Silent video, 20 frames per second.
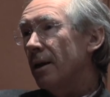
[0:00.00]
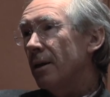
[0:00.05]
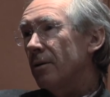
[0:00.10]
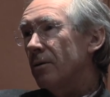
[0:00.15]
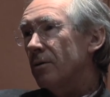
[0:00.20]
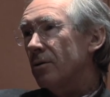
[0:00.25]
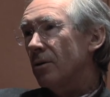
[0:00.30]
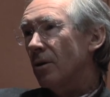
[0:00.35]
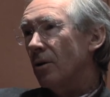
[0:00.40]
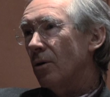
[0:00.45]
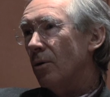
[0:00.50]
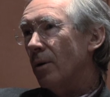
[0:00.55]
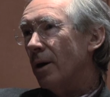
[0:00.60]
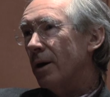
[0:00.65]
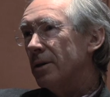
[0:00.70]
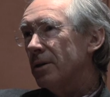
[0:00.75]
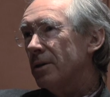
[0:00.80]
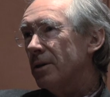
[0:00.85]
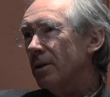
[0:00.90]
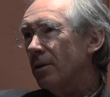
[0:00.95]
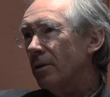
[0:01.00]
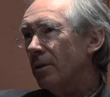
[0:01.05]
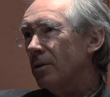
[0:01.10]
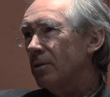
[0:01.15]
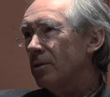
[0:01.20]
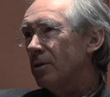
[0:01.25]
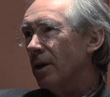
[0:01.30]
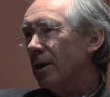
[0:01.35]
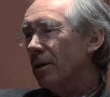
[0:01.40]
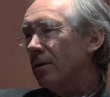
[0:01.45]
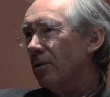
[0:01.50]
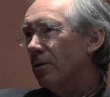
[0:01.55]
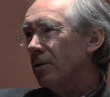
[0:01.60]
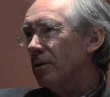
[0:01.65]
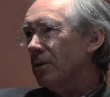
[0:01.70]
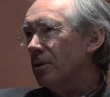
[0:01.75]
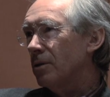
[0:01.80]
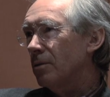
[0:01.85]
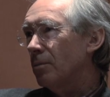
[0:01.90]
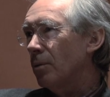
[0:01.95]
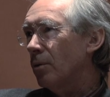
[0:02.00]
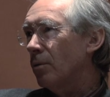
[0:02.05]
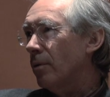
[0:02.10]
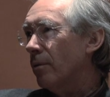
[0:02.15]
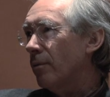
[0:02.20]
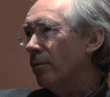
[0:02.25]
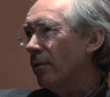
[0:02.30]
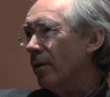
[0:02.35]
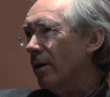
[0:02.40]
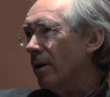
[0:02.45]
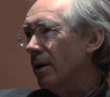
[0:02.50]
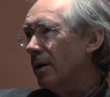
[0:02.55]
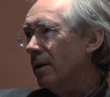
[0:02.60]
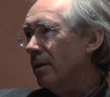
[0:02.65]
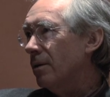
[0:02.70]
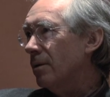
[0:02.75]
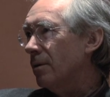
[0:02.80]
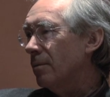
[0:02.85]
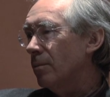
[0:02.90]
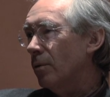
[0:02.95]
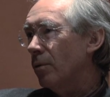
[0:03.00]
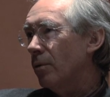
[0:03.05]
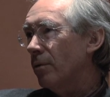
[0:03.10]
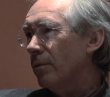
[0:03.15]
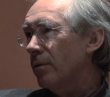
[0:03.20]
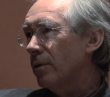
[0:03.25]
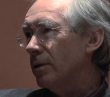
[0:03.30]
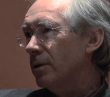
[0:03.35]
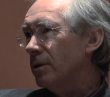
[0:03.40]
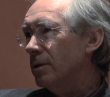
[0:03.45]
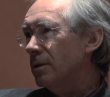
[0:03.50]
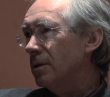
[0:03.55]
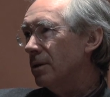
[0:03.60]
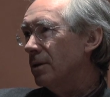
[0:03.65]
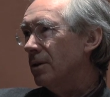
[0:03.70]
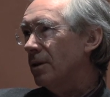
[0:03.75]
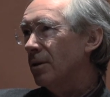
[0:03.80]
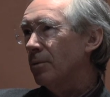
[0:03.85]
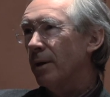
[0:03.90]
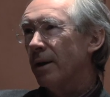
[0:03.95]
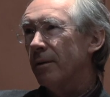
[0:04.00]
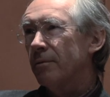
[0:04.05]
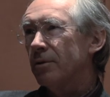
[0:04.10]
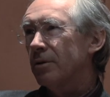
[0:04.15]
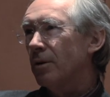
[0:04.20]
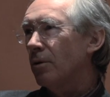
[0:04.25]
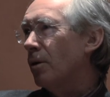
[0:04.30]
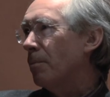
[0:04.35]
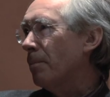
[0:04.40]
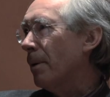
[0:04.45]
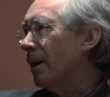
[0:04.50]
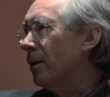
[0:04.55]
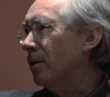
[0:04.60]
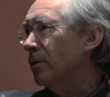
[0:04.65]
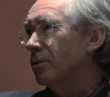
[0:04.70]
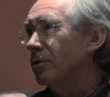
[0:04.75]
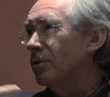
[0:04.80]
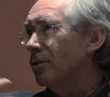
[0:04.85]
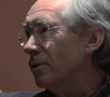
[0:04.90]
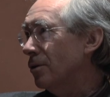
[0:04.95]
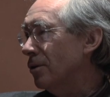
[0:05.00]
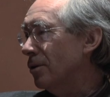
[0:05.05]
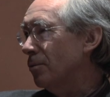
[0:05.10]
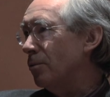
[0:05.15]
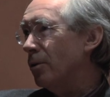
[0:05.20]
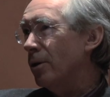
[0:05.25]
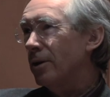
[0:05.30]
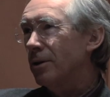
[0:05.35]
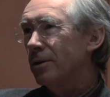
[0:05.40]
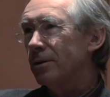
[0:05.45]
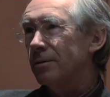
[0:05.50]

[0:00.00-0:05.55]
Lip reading: So until those technologies are more refined and more efficient, until we have solar panels that can work